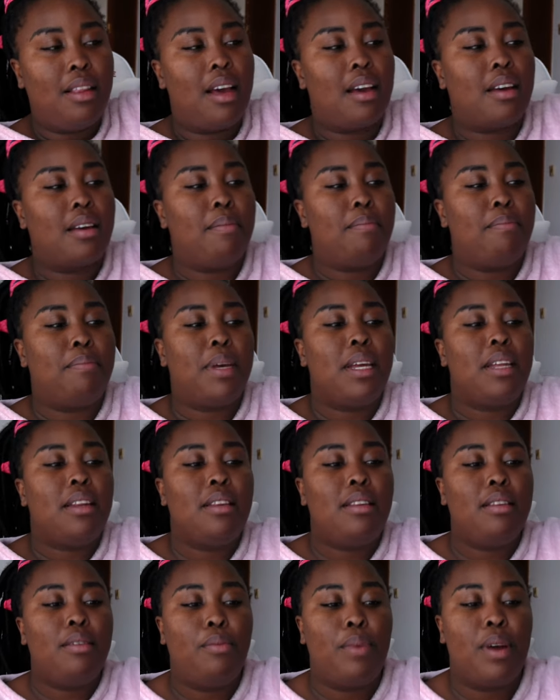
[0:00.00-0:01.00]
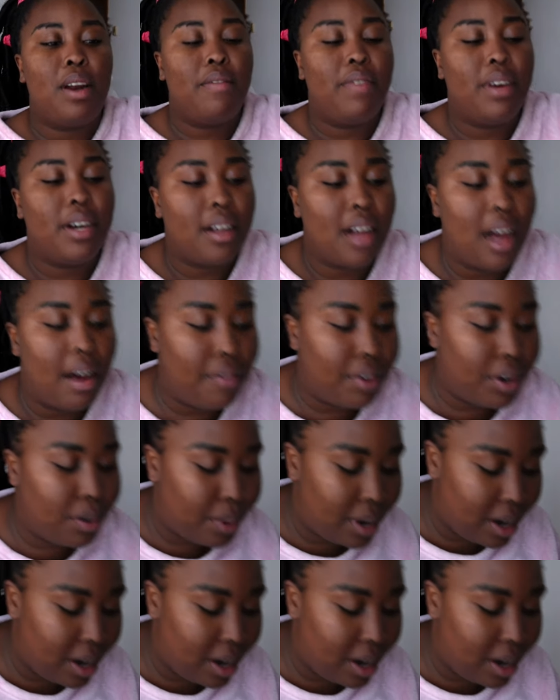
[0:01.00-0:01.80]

like bin, whatever, cover,